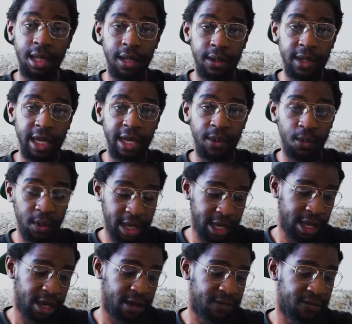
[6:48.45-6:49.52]
Okay, we
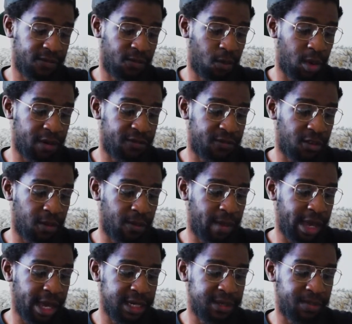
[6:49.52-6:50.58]
have one from
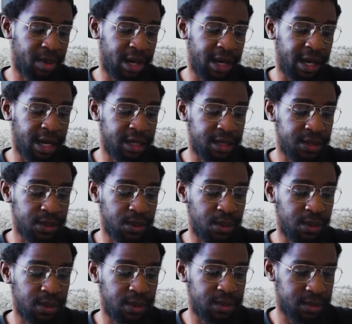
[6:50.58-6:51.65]

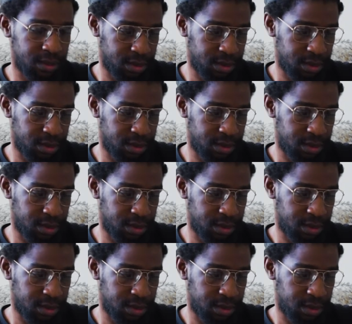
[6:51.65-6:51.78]
@bra_soloist.